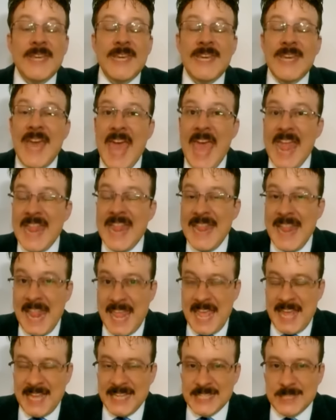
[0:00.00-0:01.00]
The
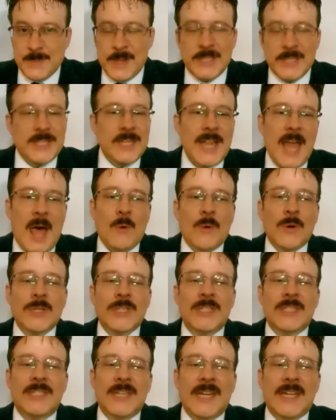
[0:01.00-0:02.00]
Indians plus
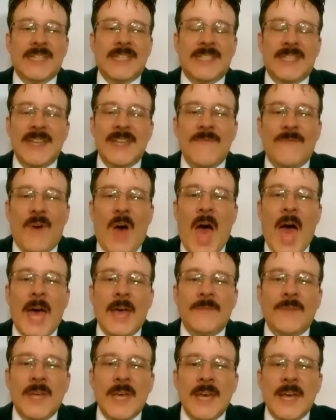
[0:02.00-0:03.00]

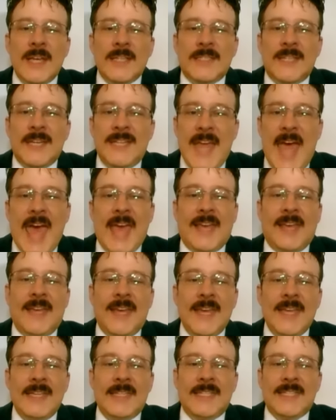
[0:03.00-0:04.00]
$1.65. Today,
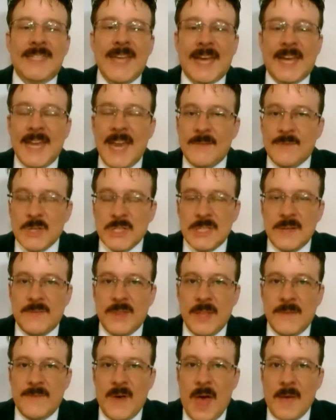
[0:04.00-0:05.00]
his second ever
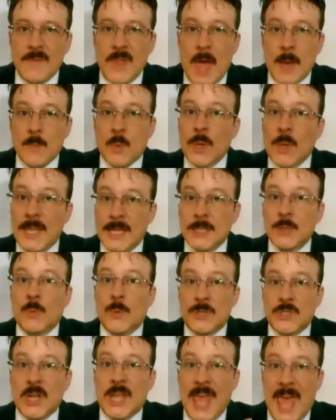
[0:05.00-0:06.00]
75-dime
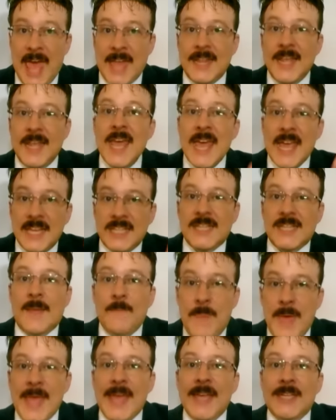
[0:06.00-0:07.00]
release, which again is
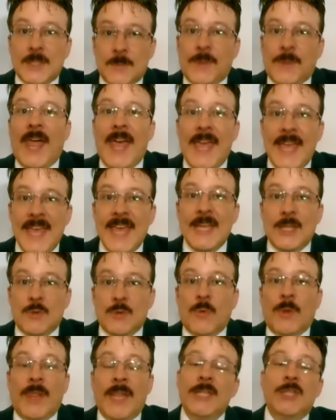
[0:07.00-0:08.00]
the biggest play he
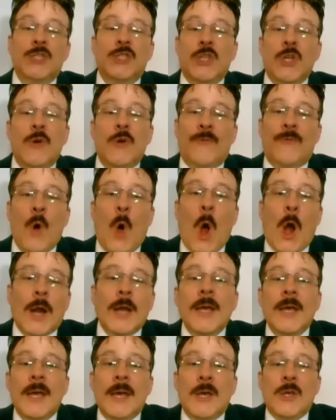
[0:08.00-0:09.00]
has released so
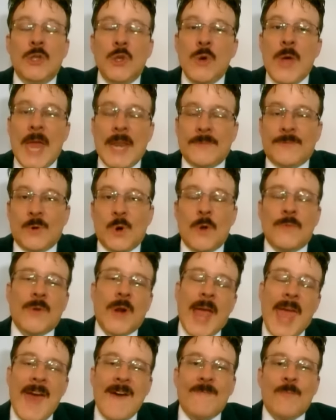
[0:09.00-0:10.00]
far. You get it for
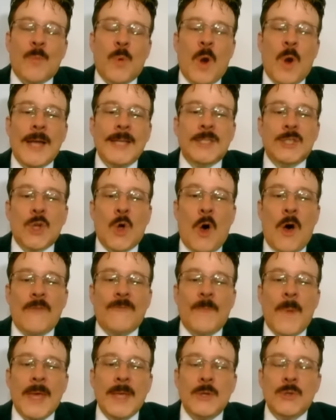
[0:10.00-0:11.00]
over half price
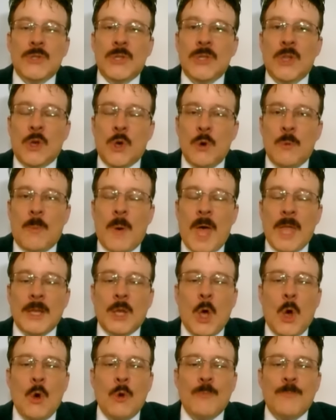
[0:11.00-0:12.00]
off by using the
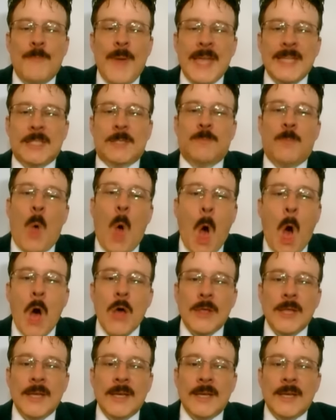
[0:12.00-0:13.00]
coupon code
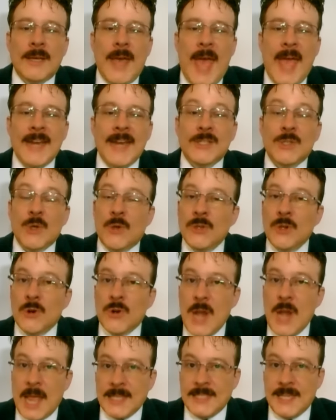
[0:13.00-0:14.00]
BASEBALL, and it's on
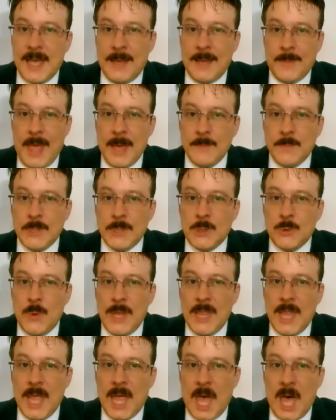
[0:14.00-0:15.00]
your nighttime game
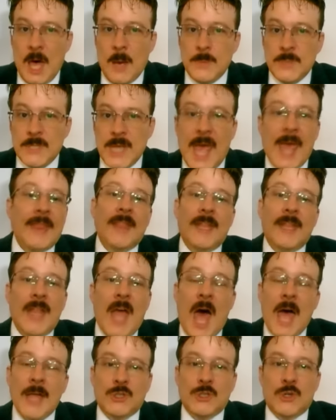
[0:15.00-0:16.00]
between the Cubs and the
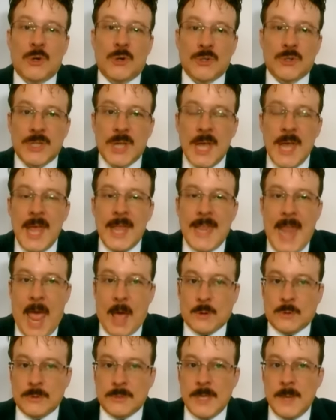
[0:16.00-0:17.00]
Dodgers.
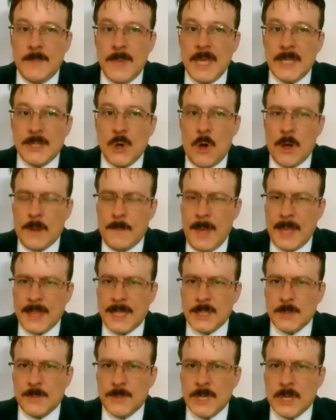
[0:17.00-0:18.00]
Now, let me talk
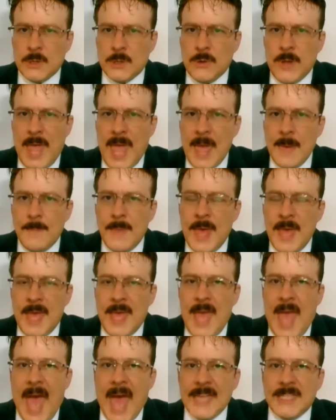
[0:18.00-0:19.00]
about this particular game
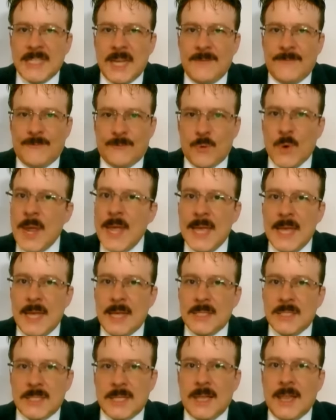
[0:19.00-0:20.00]
as a
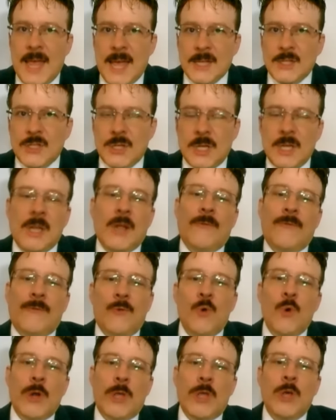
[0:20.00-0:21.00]
free selection
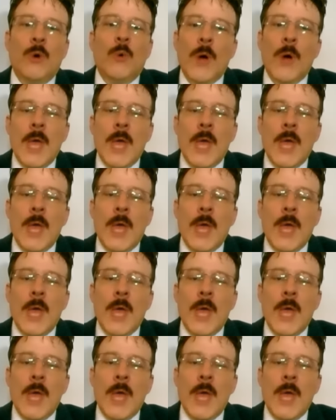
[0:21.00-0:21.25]
for you.